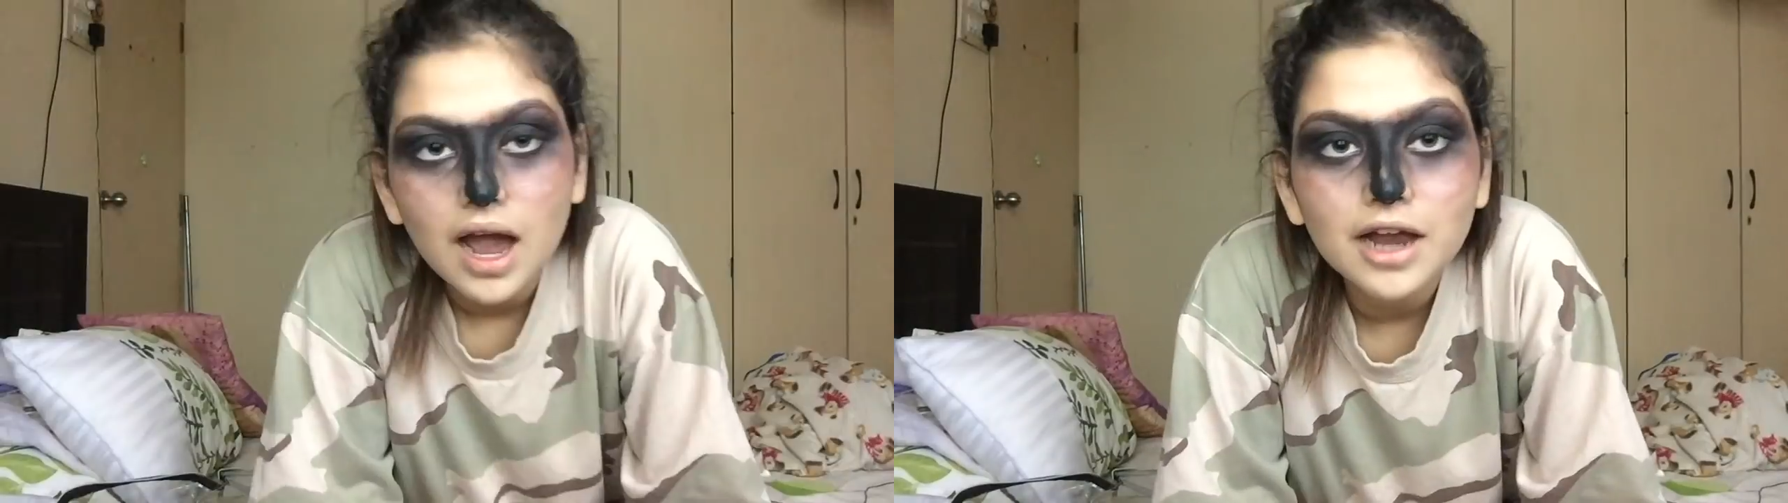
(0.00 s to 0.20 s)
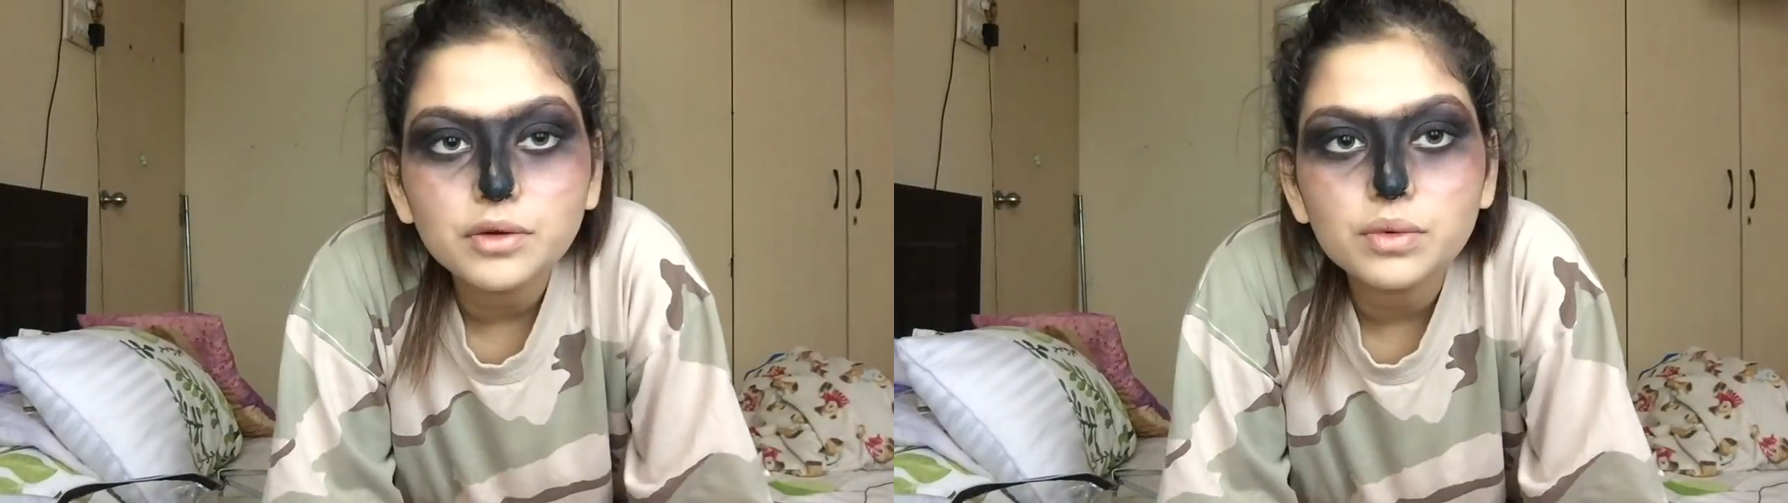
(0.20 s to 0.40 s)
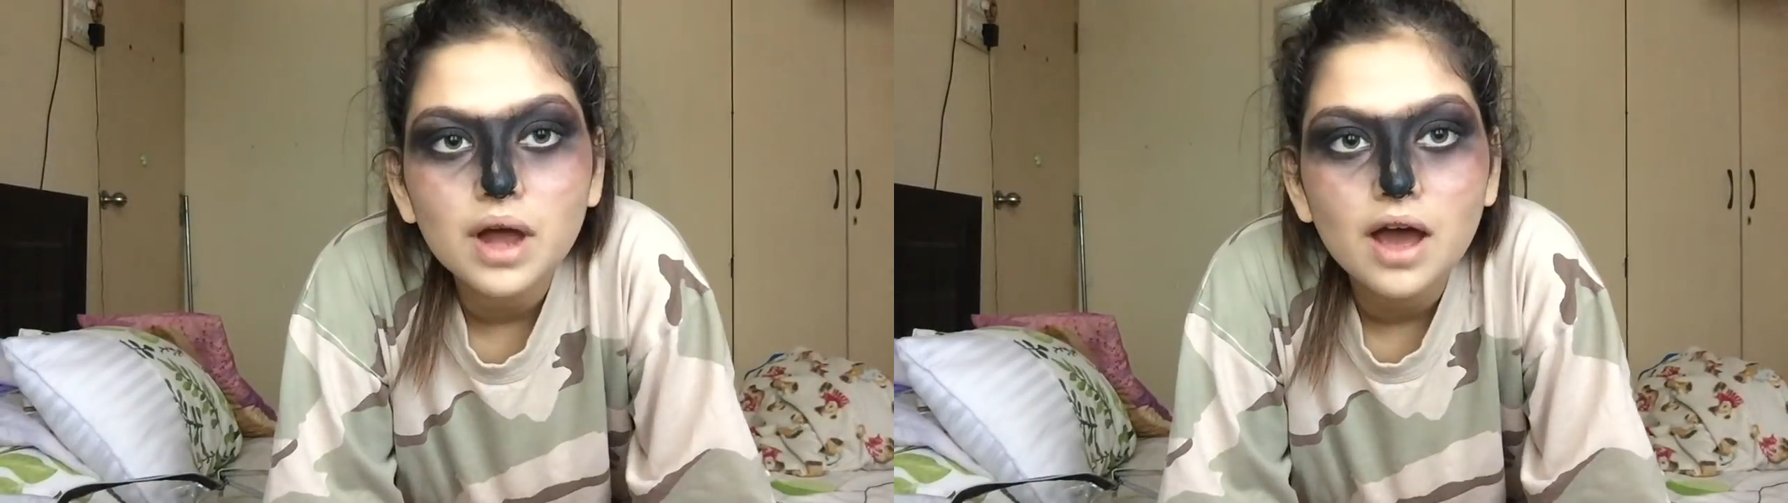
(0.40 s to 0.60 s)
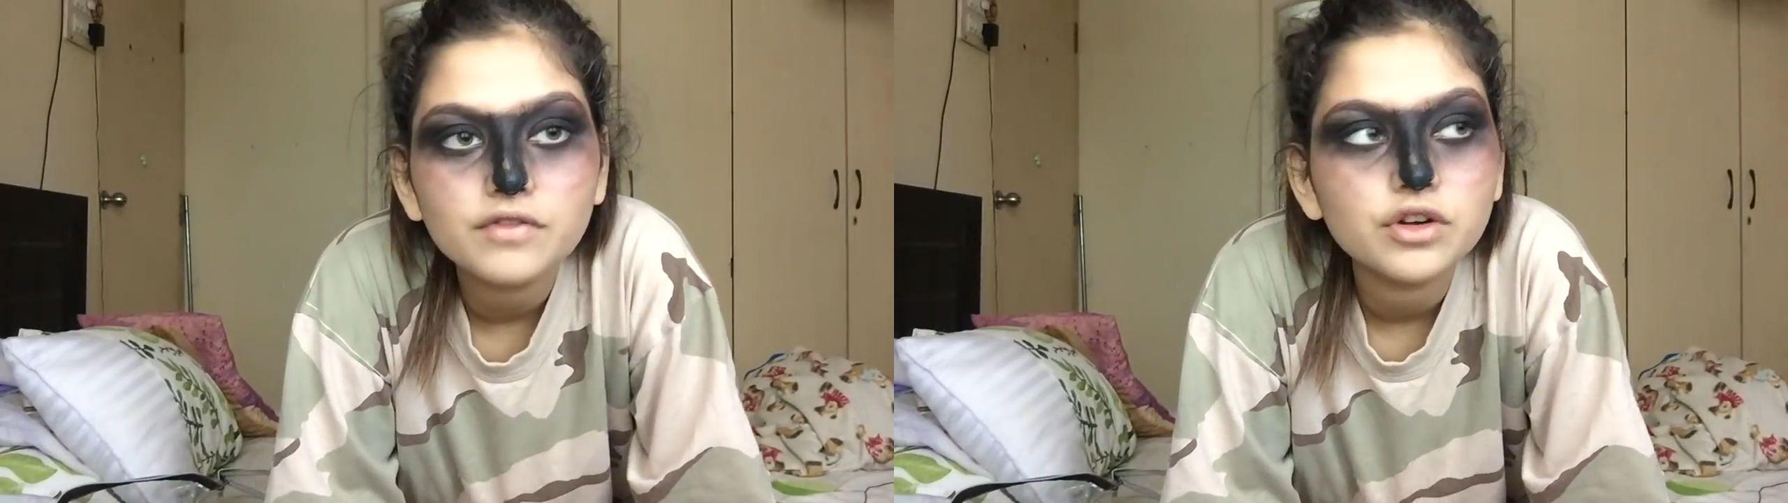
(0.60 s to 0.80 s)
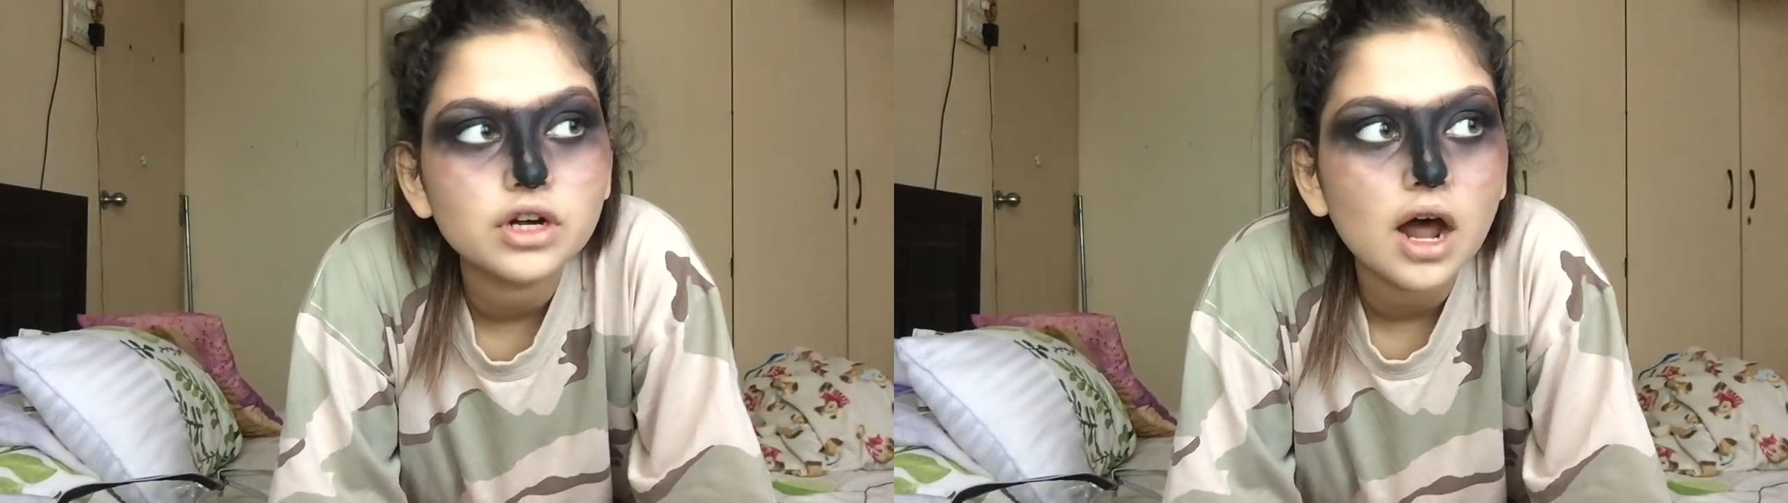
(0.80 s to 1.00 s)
I don't have good